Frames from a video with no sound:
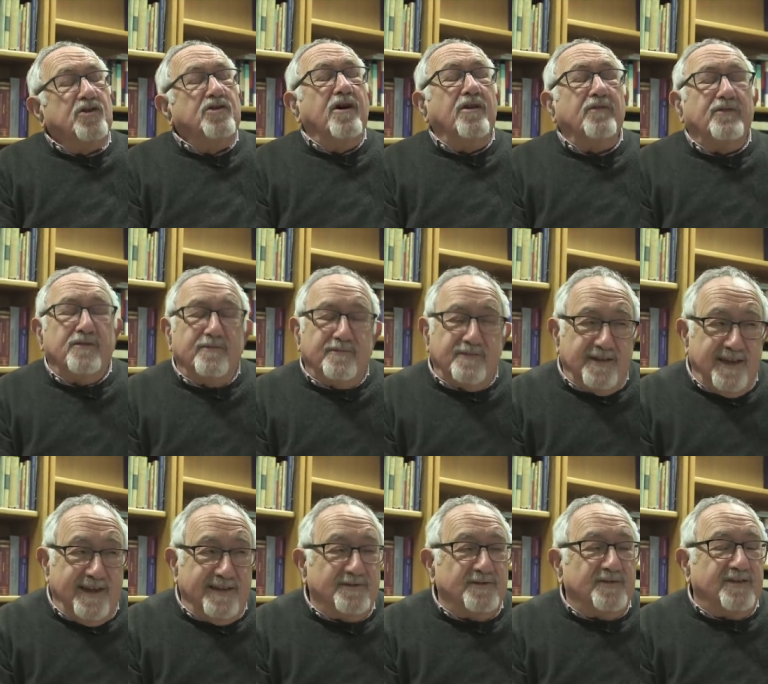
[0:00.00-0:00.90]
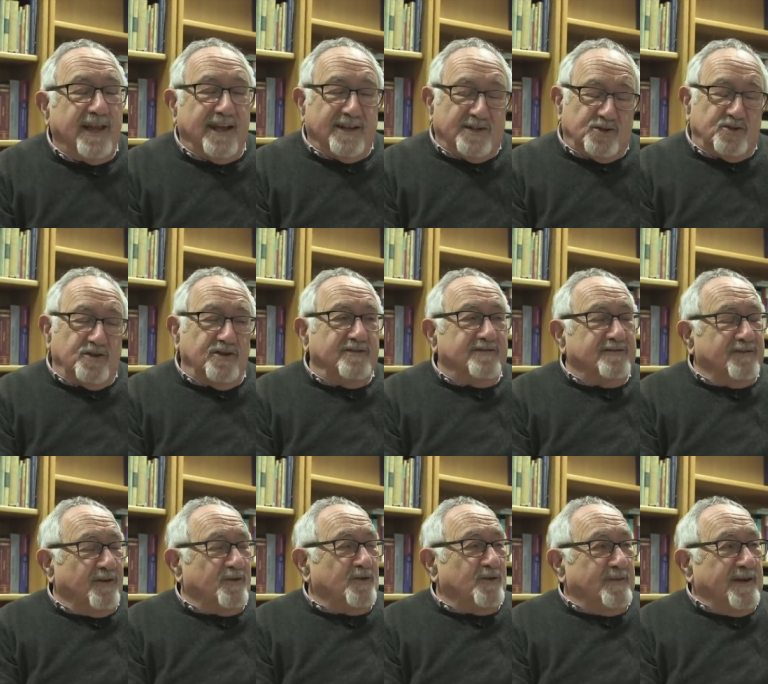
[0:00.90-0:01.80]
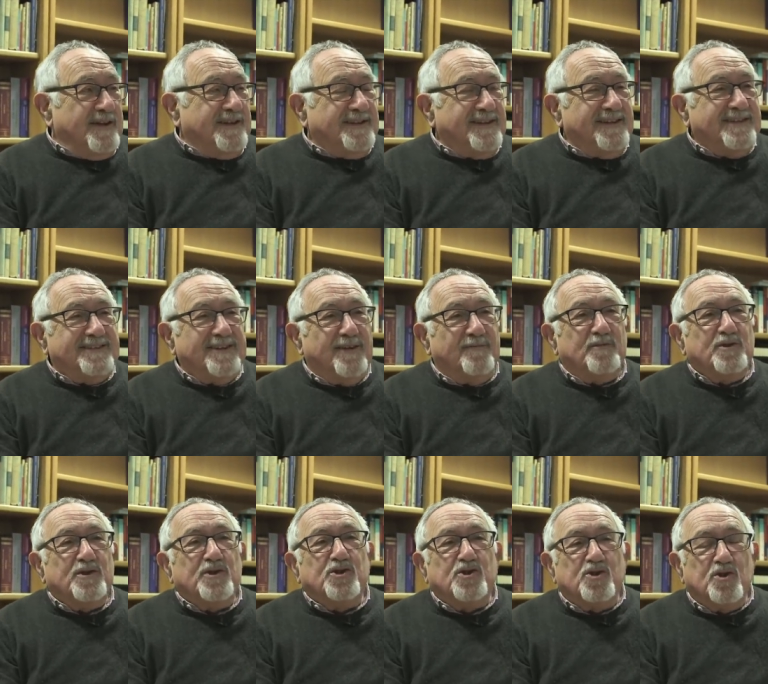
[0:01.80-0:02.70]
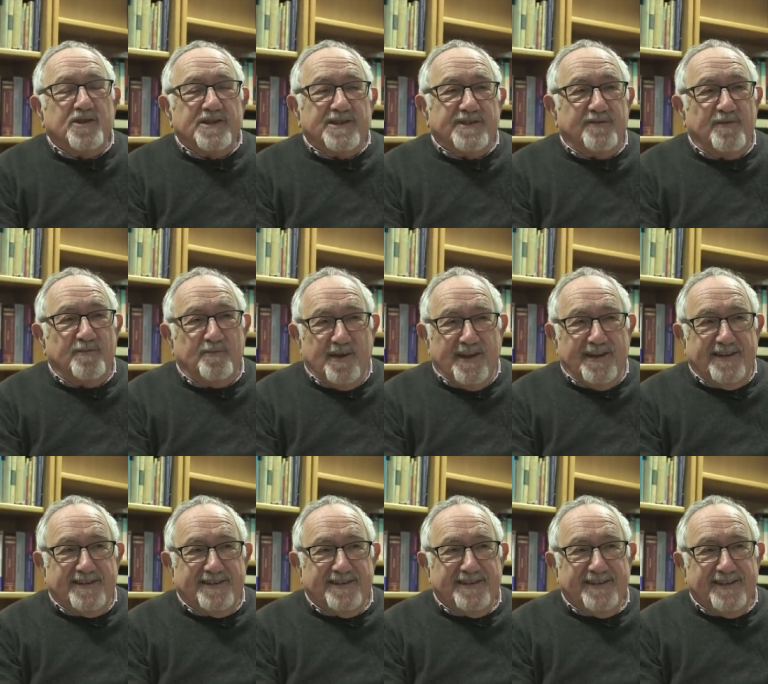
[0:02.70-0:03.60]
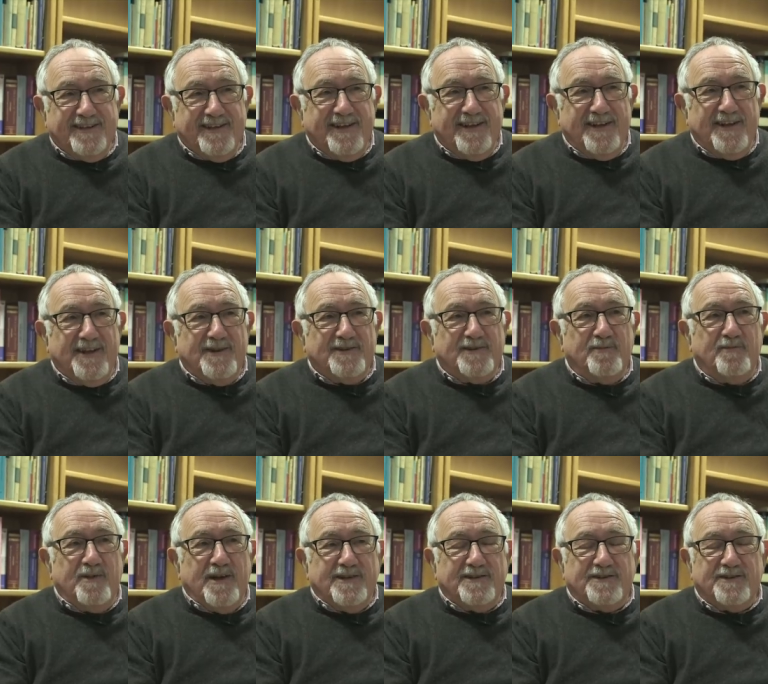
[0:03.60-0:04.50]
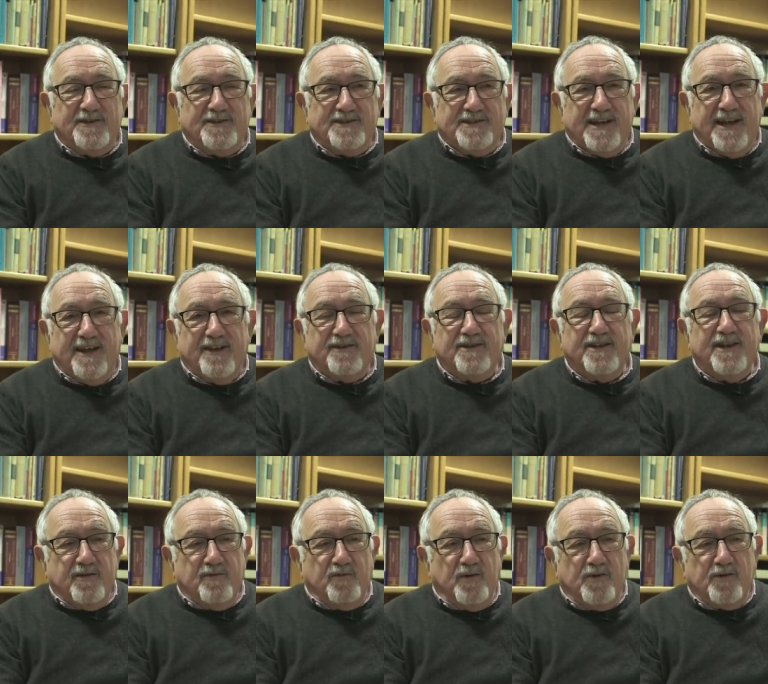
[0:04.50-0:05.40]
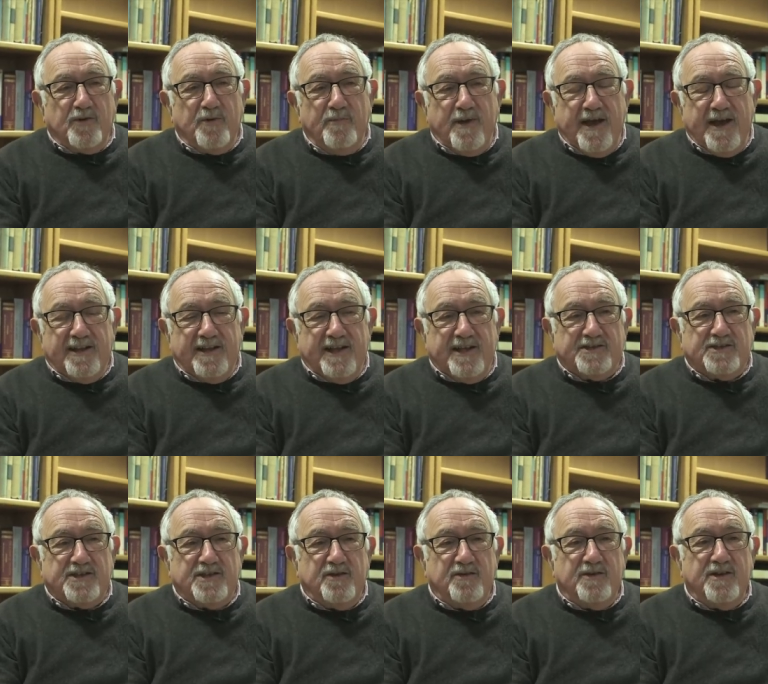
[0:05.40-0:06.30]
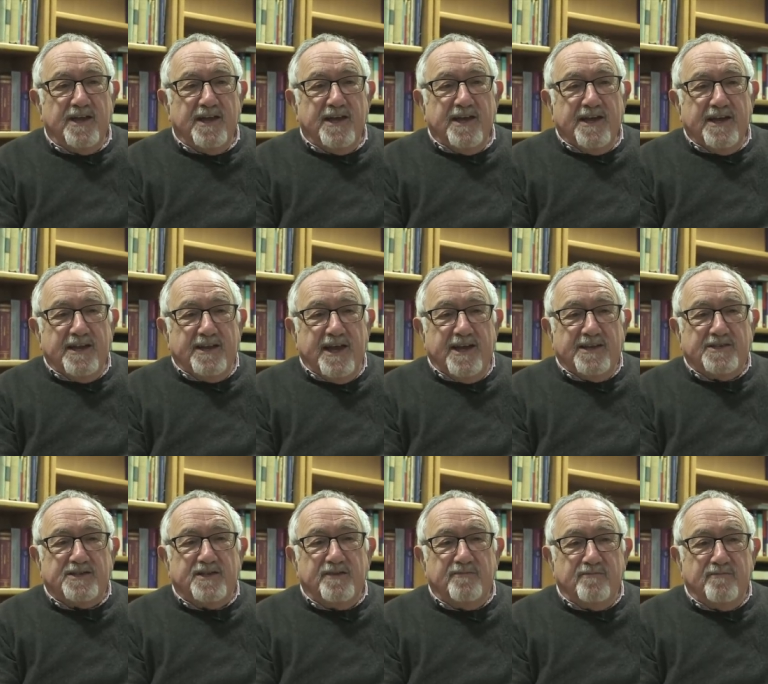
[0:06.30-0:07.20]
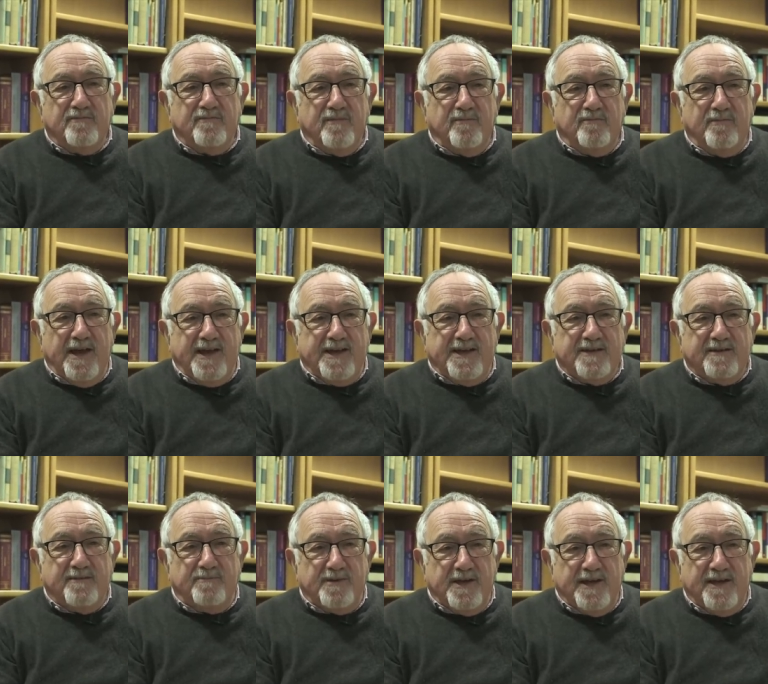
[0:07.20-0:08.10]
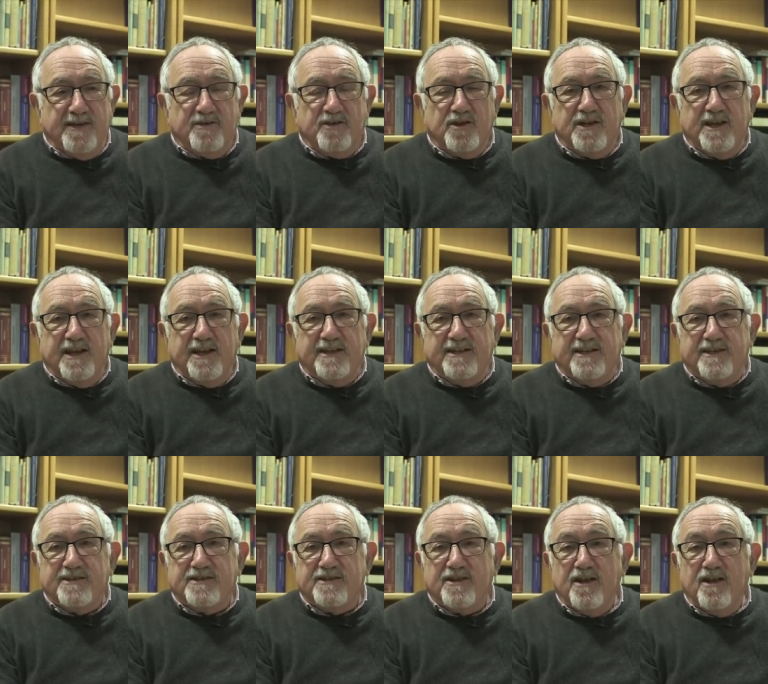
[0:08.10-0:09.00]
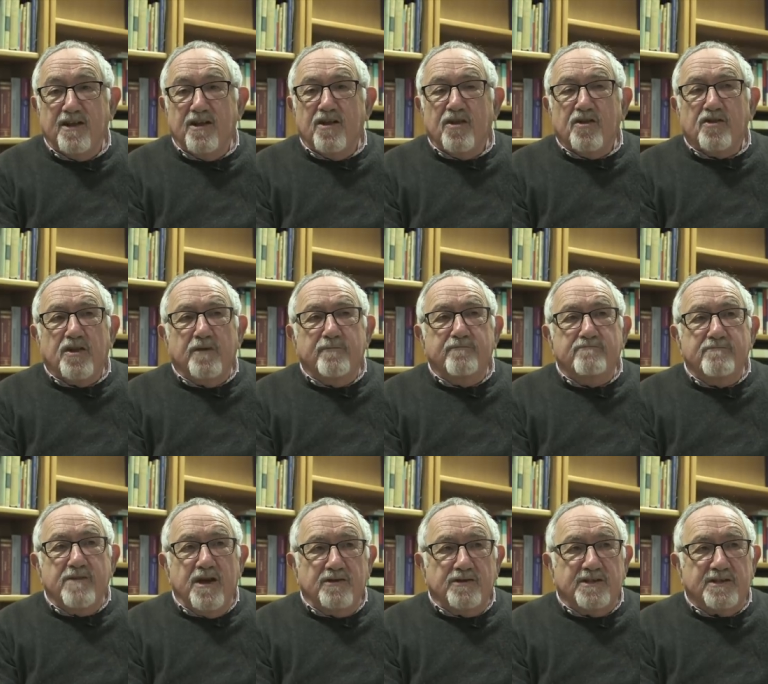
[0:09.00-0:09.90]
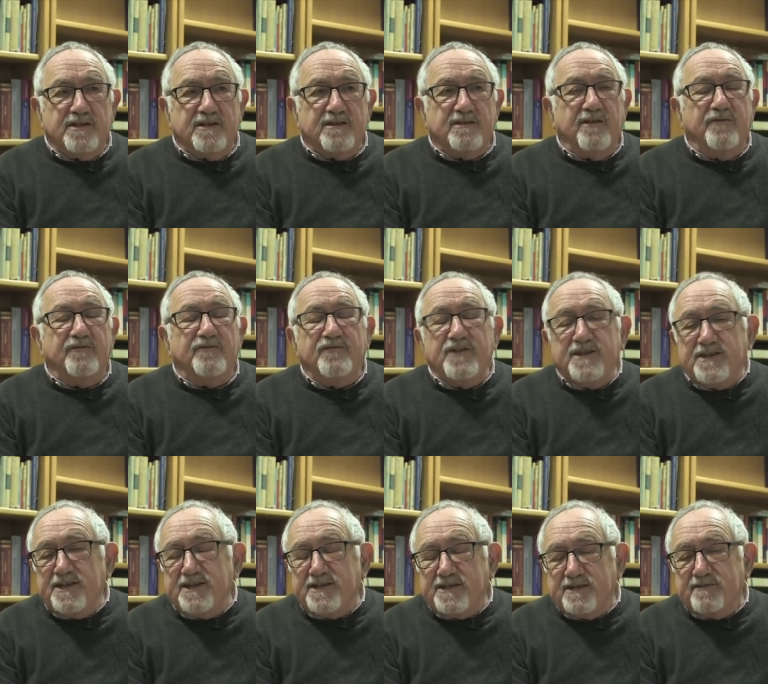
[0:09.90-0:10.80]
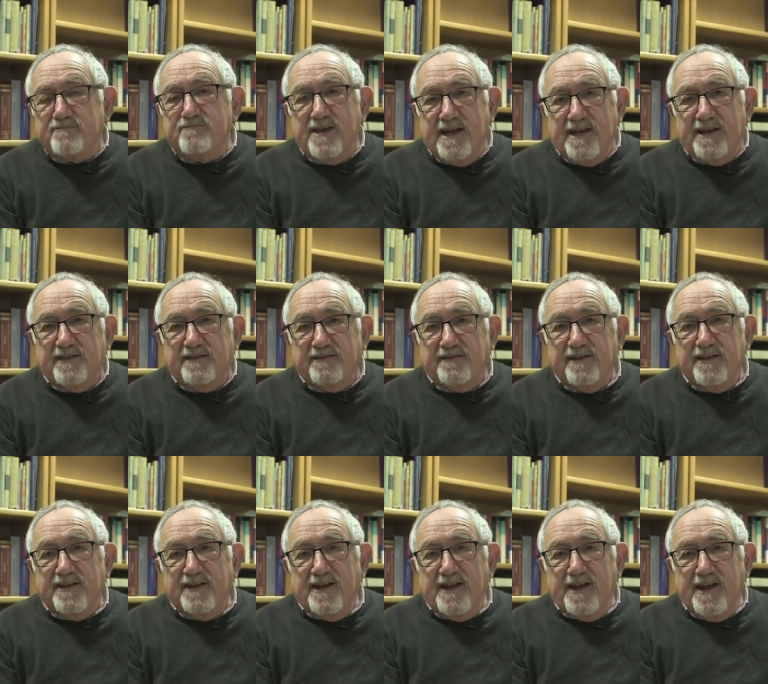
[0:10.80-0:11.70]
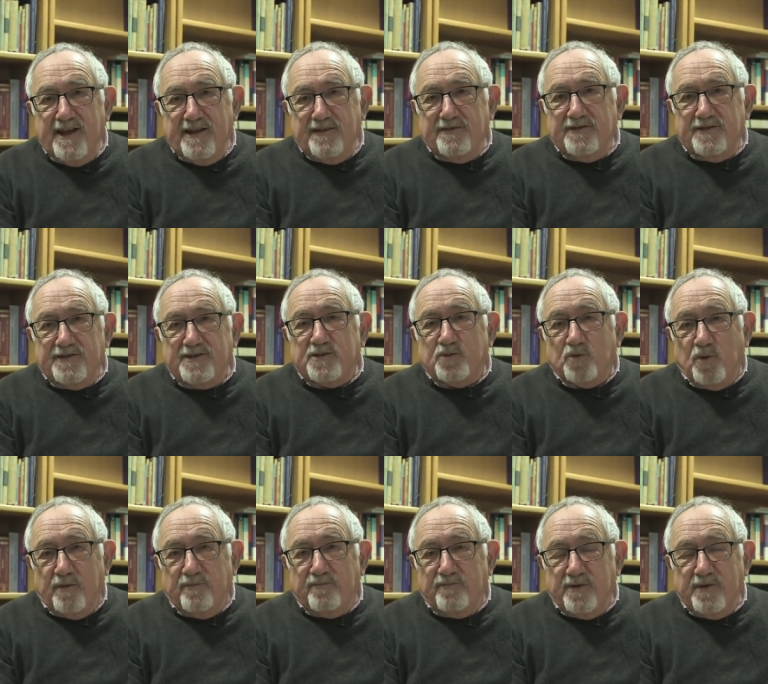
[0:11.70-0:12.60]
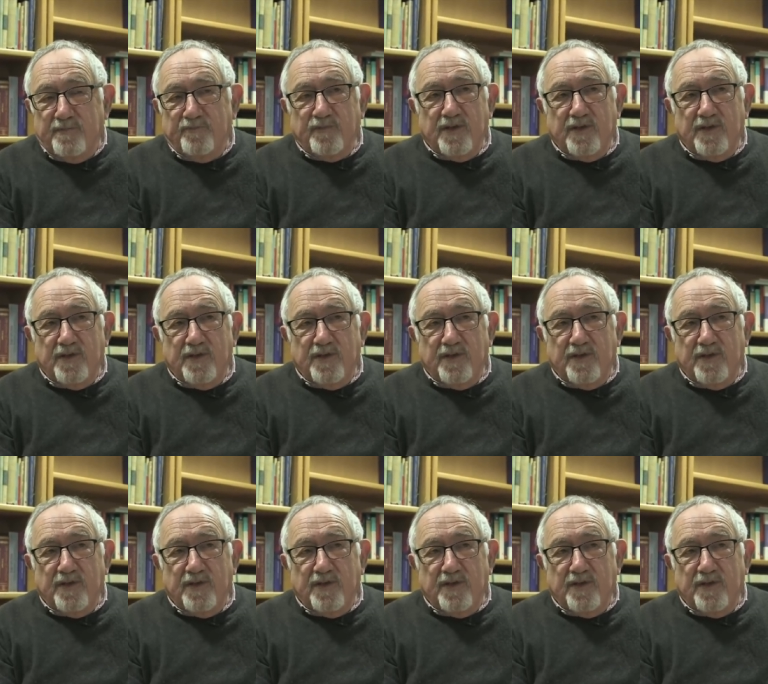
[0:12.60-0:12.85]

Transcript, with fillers: Not the, That's true, not the mating itself, but the choice of a mate uh, depends on sound. What the male has to do, it has to make it appear that it is the most, the fittest male in the swamp.